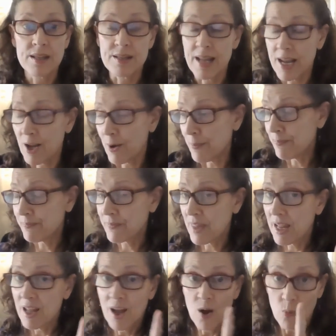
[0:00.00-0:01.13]
Now,
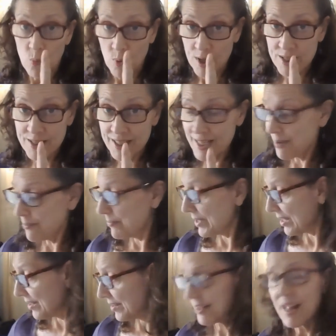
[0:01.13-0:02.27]
one tip
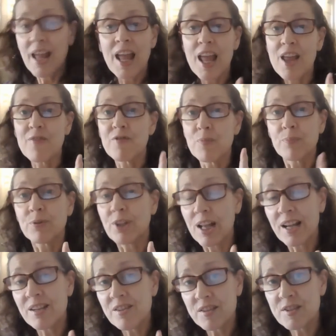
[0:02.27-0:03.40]
is if you
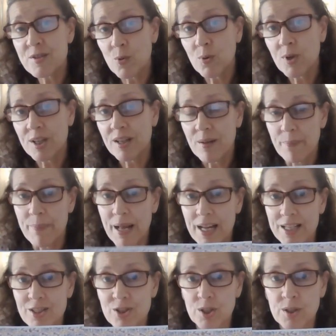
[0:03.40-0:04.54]
plan to store it in a
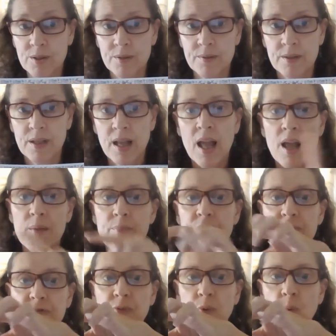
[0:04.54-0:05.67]
binder,
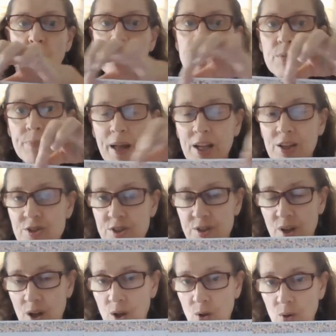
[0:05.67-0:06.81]
before you punch
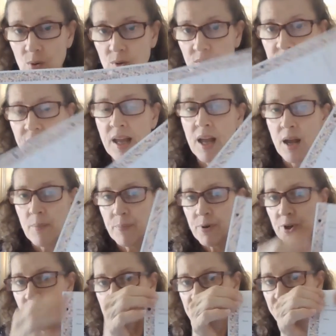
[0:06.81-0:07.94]
the holes,
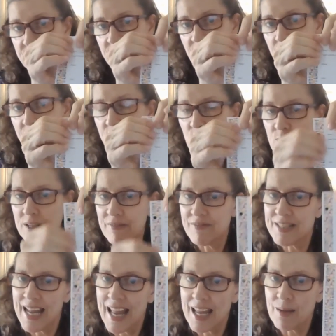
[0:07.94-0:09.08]
put some sort of
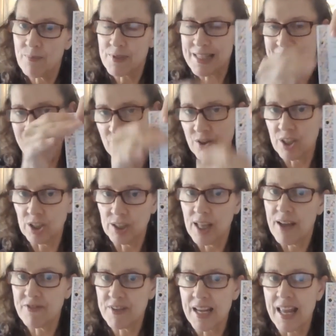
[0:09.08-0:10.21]
tape down the
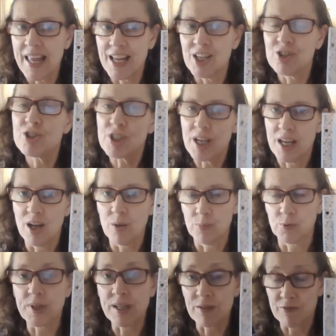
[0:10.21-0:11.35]
left edge to help
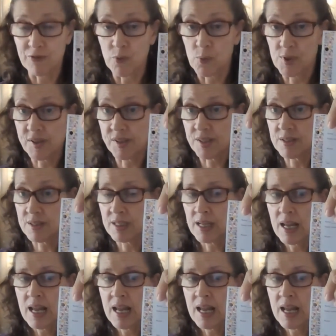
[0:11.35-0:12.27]
reinforce it.